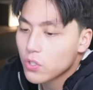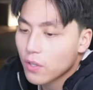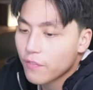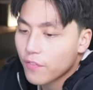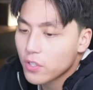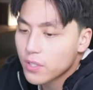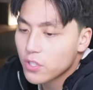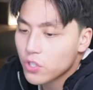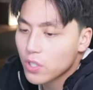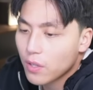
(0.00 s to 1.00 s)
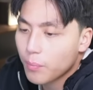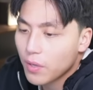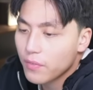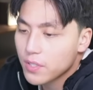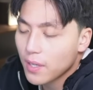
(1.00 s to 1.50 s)
So the first entry, the
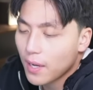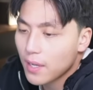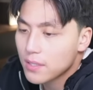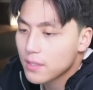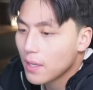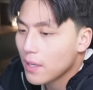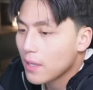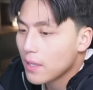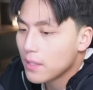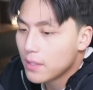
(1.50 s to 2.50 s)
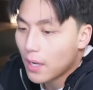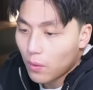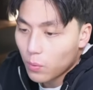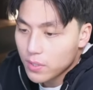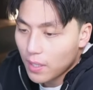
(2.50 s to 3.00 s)
previous day highs,
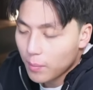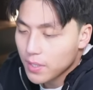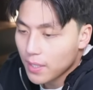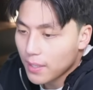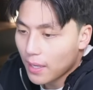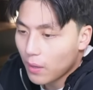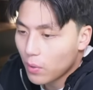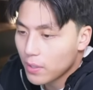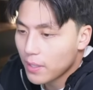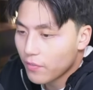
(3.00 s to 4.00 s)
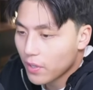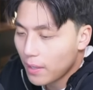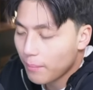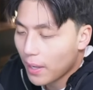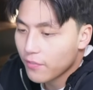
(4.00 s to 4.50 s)
wasn't able to get that one. Never
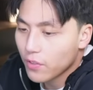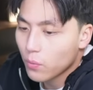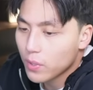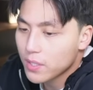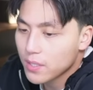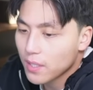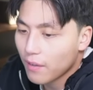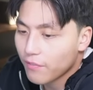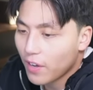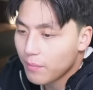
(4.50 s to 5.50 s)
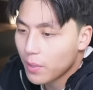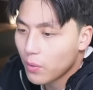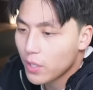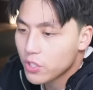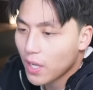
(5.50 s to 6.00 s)
came back for the retest of that 5 minute
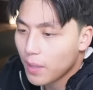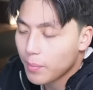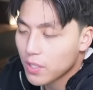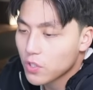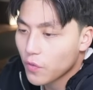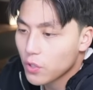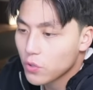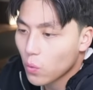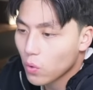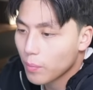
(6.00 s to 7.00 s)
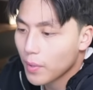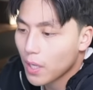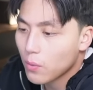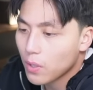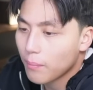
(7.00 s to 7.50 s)
range high, but this first order
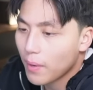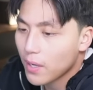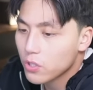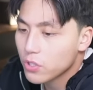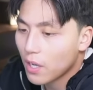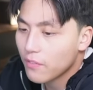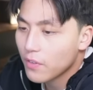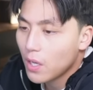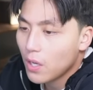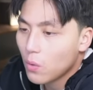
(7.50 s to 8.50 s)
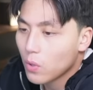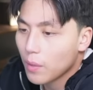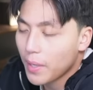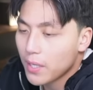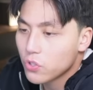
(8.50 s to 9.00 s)
block one on Microsoft would
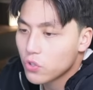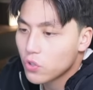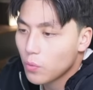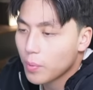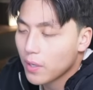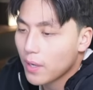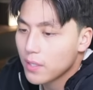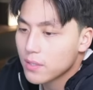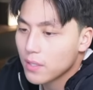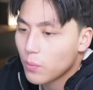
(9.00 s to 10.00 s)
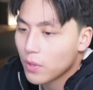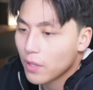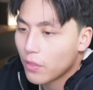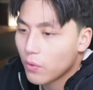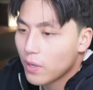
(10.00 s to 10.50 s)
have paid super nicely
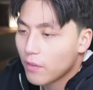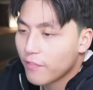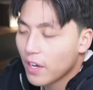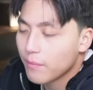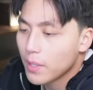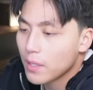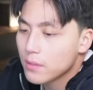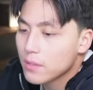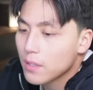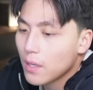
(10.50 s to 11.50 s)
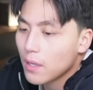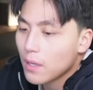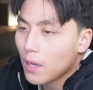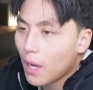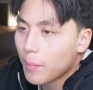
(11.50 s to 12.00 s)
within 3 to 5 minutes.
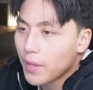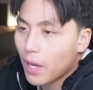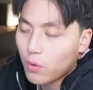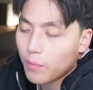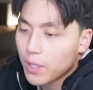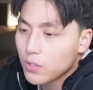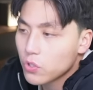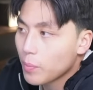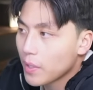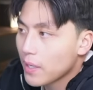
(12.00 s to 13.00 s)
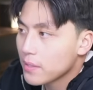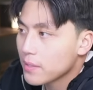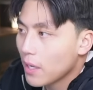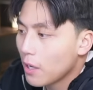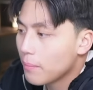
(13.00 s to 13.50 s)
But that would have been a super nice
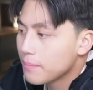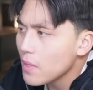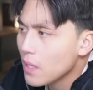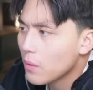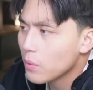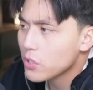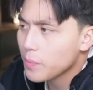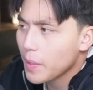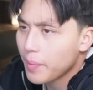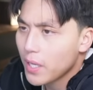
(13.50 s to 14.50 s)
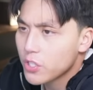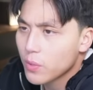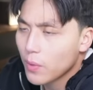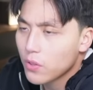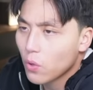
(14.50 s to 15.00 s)
scalp. And then we're just being
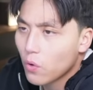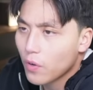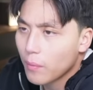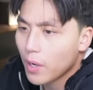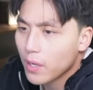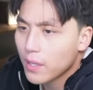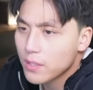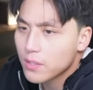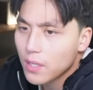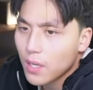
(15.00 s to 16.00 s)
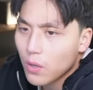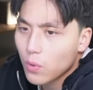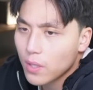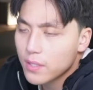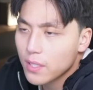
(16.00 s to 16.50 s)
patient, right? The overall markets
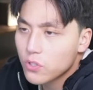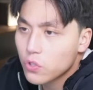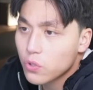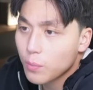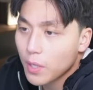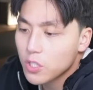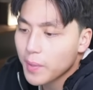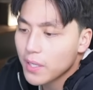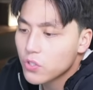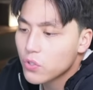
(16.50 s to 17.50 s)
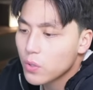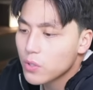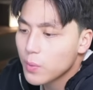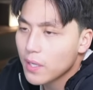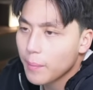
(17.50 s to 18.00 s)
really didn't do too much, but as soon
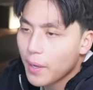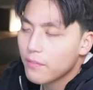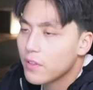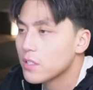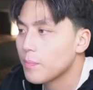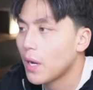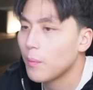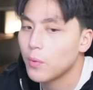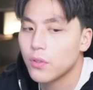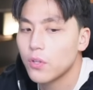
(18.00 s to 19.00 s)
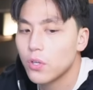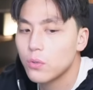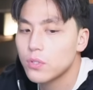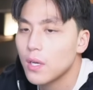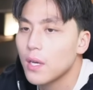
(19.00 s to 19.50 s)
as we end up having this pop with
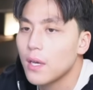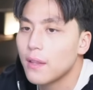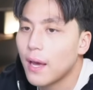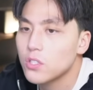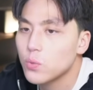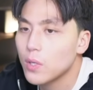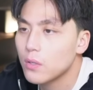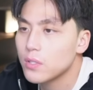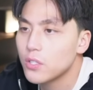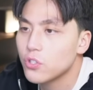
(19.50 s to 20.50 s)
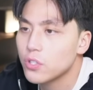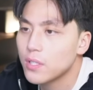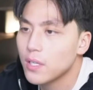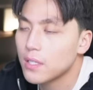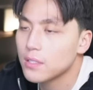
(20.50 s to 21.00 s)
news, that's when I was
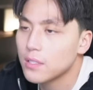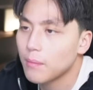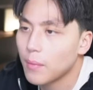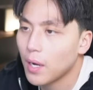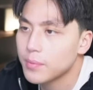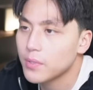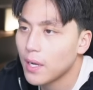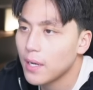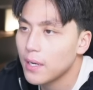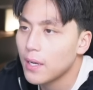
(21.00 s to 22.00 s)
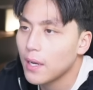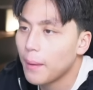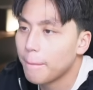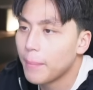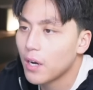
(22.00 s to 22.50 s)
interested some upside
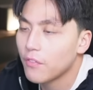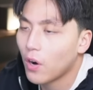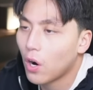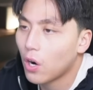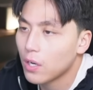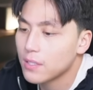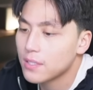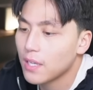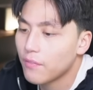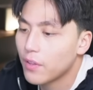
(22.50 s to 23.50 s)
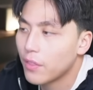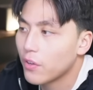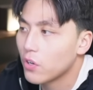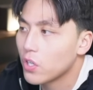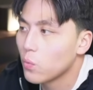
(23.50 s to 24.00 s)
above our
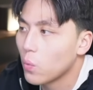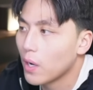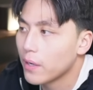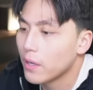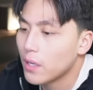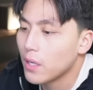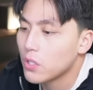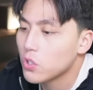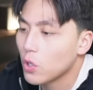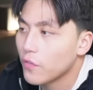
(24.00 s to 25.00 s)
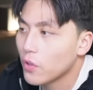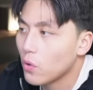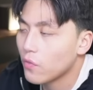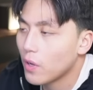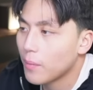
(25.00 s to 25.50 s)
731. So for the
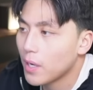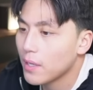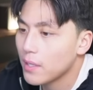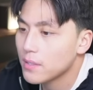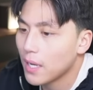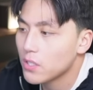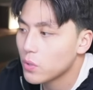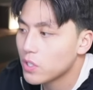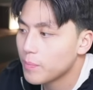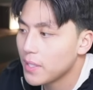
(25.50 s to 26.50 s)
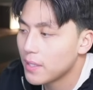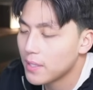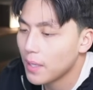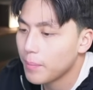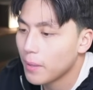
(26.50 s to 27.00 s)
overall markets, as we speed the
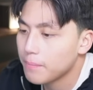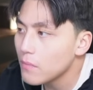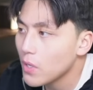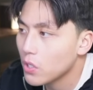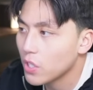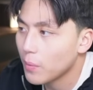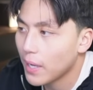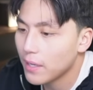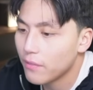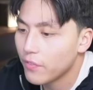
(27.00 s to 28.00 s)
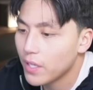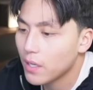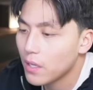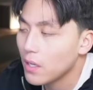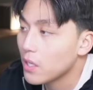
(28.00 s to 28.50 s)
tape up, we had
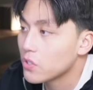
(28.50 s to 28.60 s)
Nvidia.